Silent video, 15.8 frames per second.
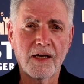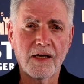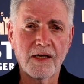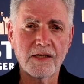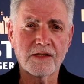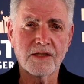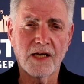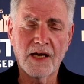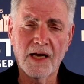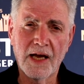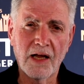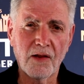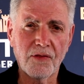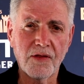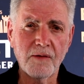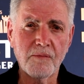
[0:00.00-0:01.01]
It's a
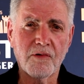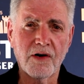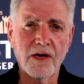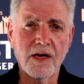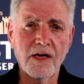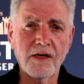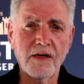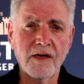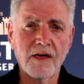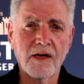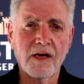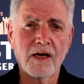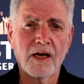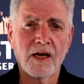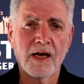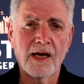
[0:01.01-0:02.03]
healthy bread,
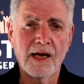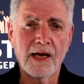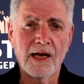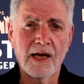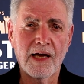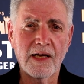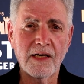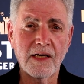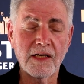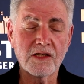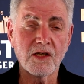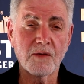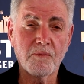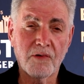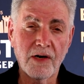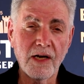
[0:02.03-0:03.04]
and it's
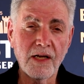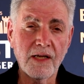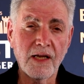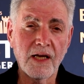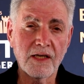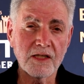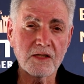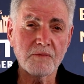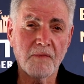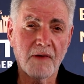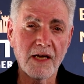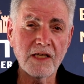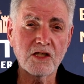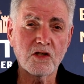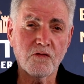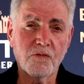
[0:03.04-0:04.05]
a bread that is
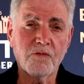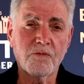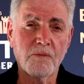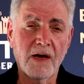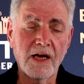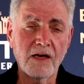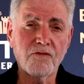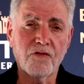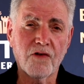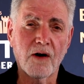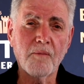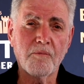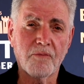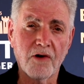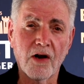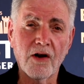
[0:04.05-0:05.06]
made from
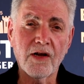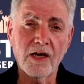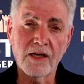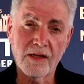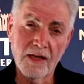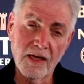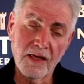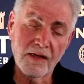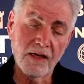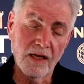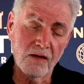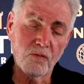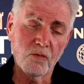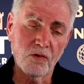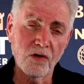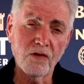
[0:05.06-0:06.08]
product
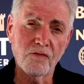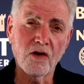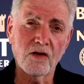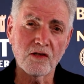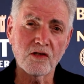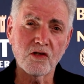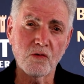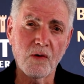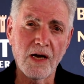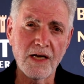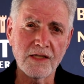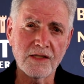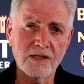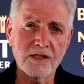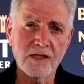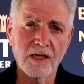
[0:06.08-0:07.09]
that would have gone to
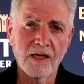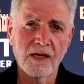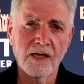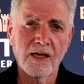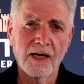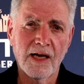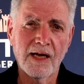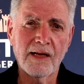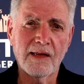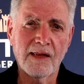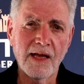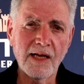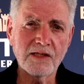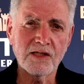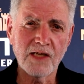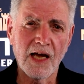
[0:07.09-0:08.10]
waste. And
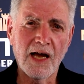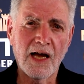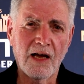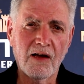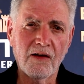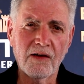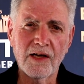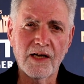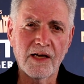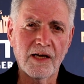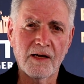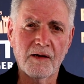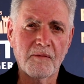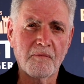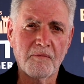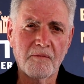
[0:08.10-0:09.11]
that's
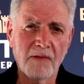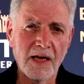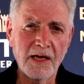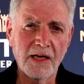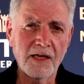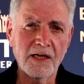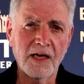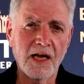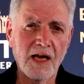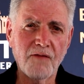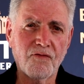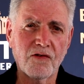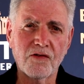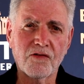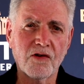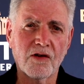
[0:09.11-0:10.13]
our main
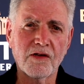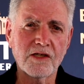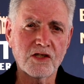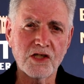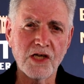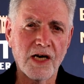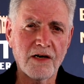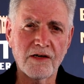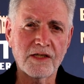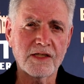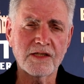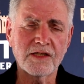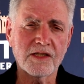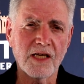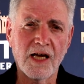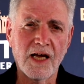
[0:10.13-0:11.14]
effort on the charity
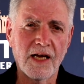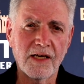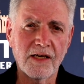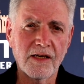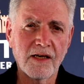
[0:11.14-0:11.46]
side.